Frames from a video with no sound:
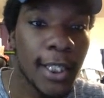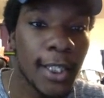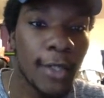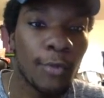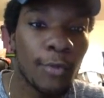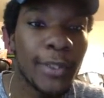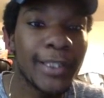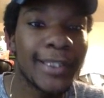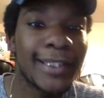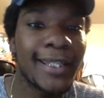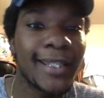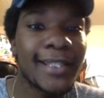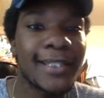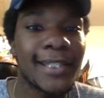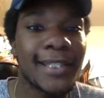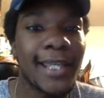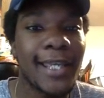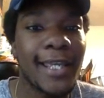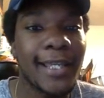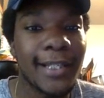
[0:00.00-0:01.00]
With
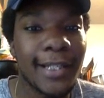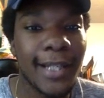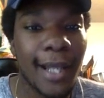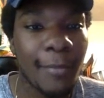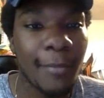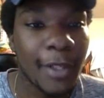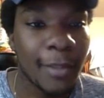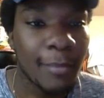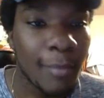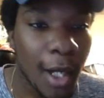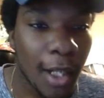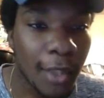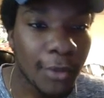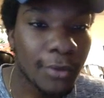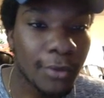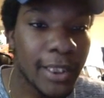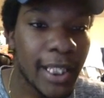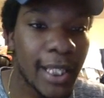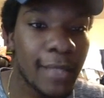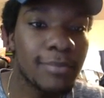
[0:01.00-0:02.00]
this economic
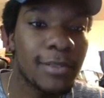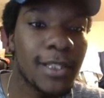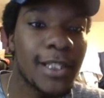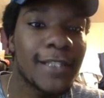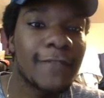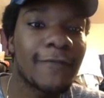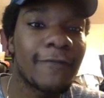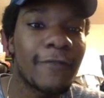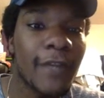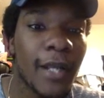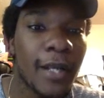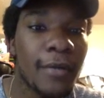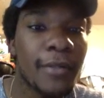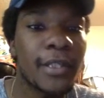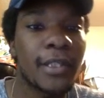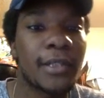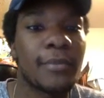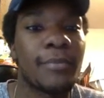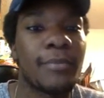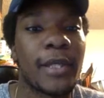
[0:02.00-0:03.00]
model, gameplay is very
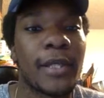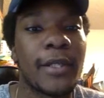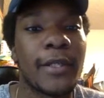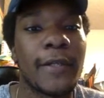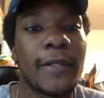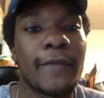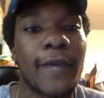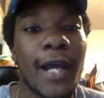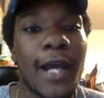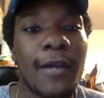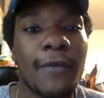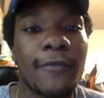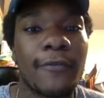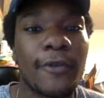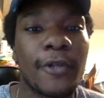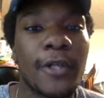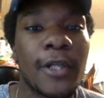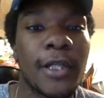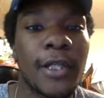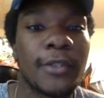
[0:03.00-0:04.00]
competitive.
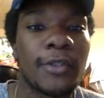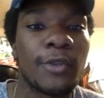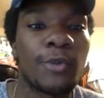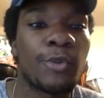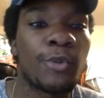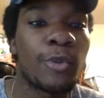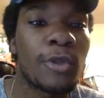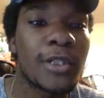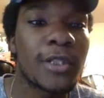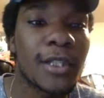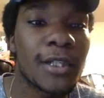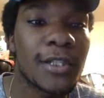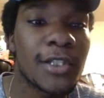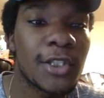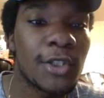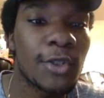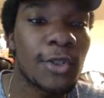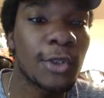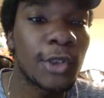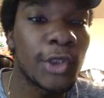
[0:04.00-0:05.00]
However, the rewards are
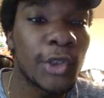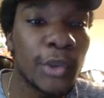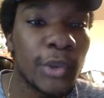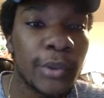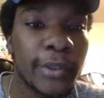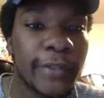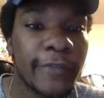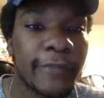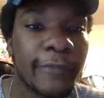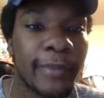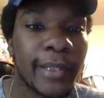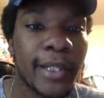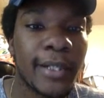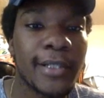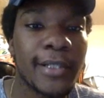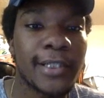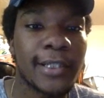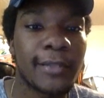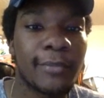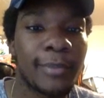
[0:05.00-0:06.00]
still lucrative.
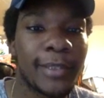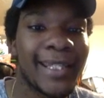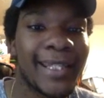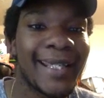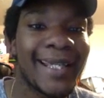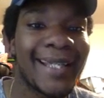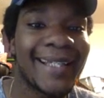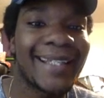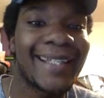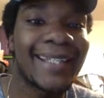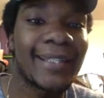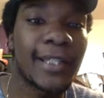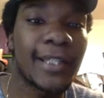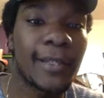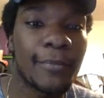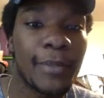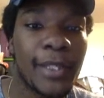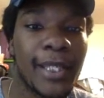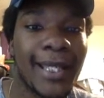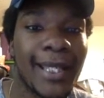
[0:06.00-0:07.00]
Players complete,
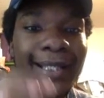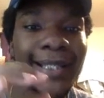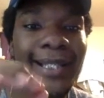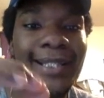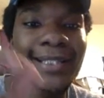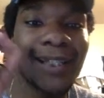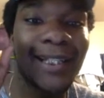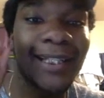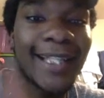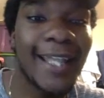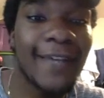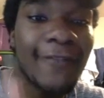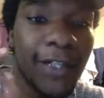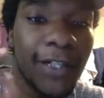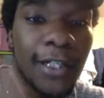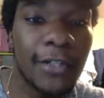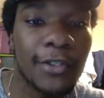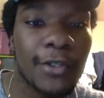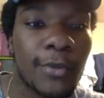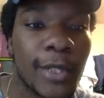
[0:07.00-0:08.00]
compete against 11
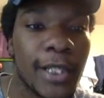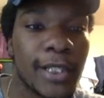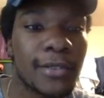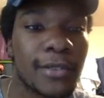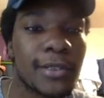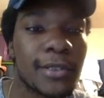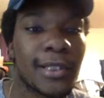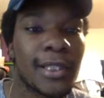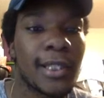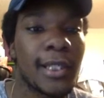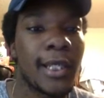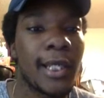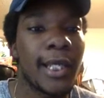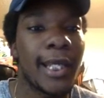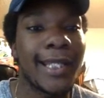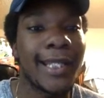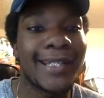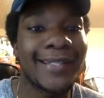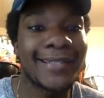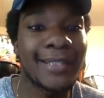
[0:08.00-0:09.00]
other racers
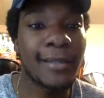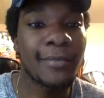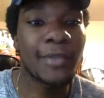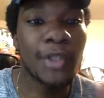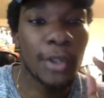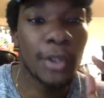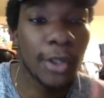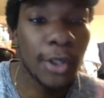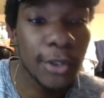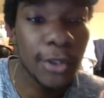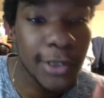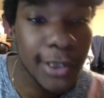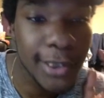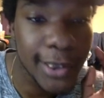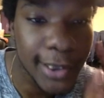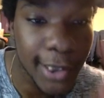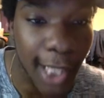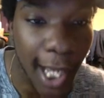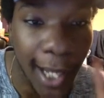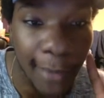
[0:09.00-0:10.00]
in an attempt to earn
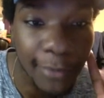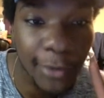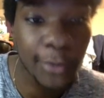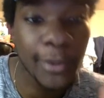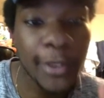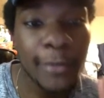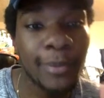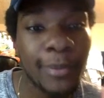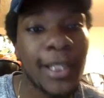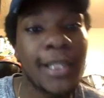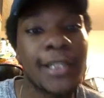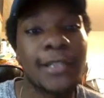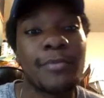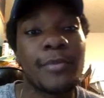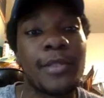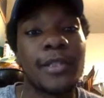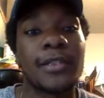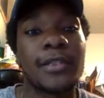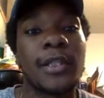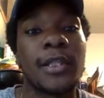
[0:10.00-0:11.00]
top three
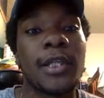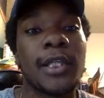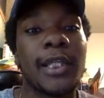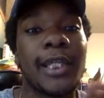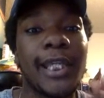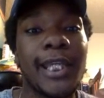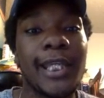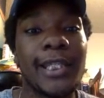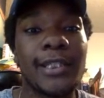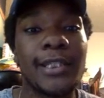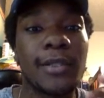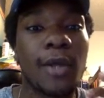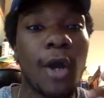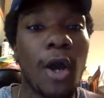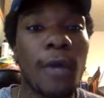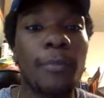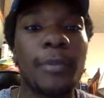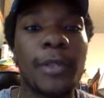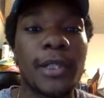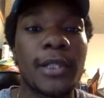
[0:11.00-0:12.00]
placement. Each
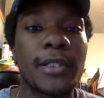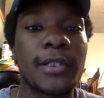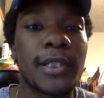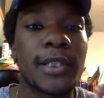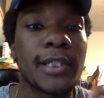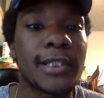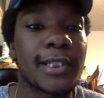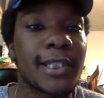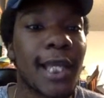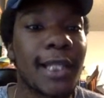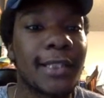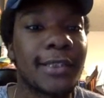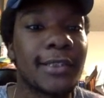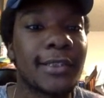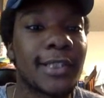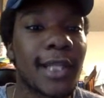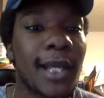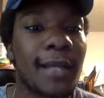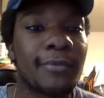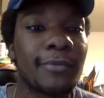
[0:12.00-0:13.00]
all players inside the
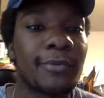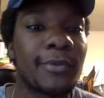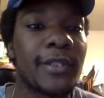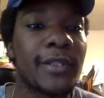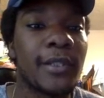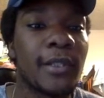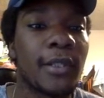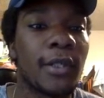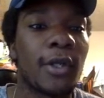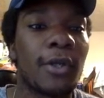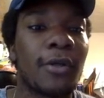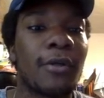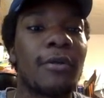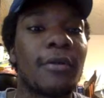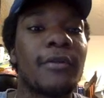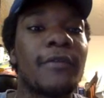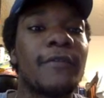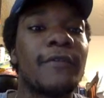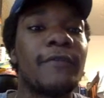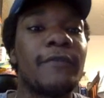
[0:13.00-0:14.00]
top three
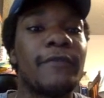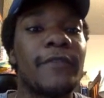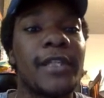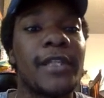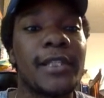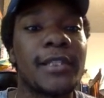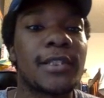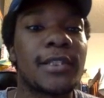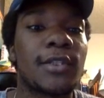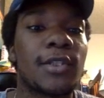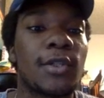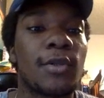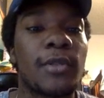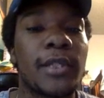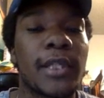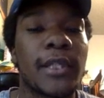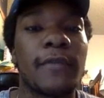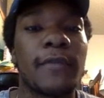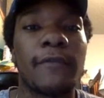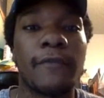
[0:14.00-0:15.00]
earn this
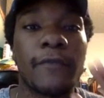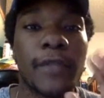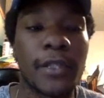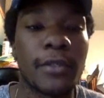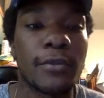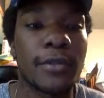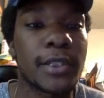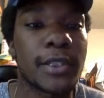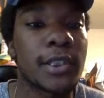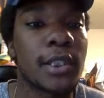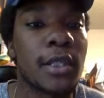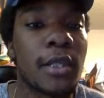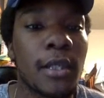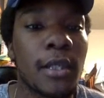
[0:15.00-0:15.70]
token, Vigorus.